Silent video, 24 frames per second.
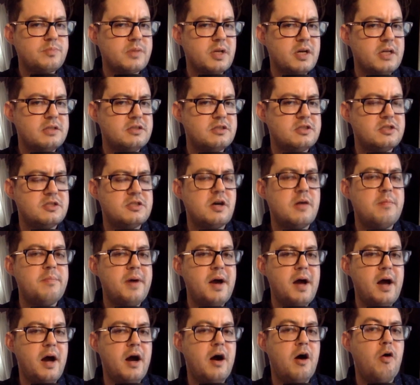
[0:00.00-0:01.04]
Yet
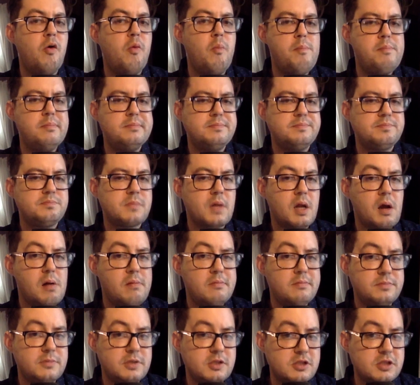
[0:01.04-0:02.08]
somehow
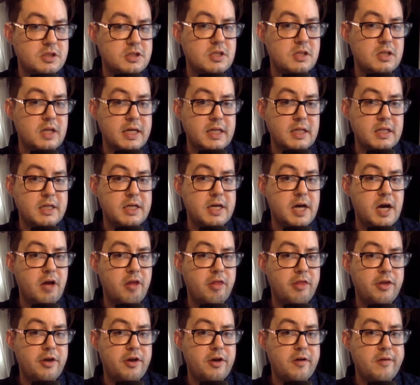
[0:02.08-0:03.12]
slightly
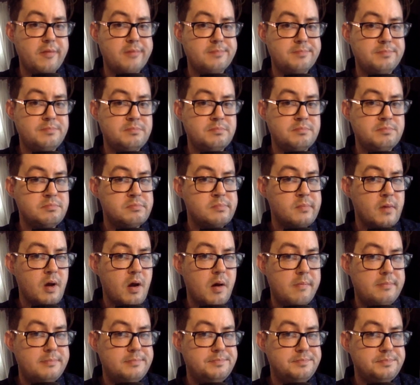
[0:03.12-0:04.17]
healthier
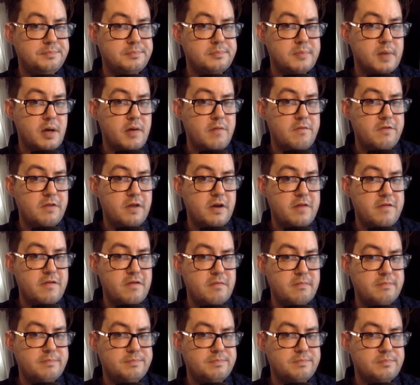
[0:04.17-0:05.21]
in flavor.
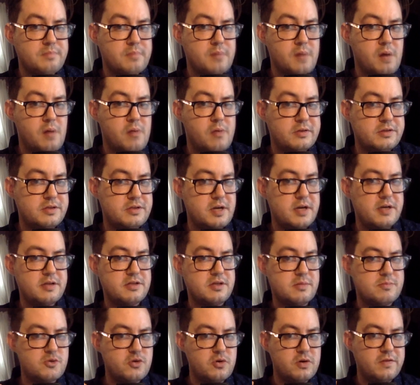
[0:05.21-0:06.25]
I want to say it's
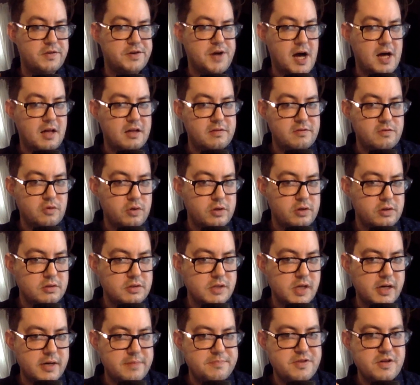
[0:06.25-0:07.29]
some sort of an olive oil
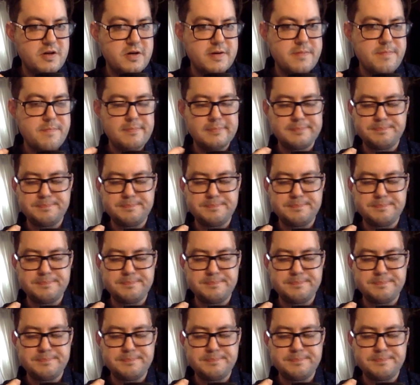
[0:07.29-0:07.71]
type thing.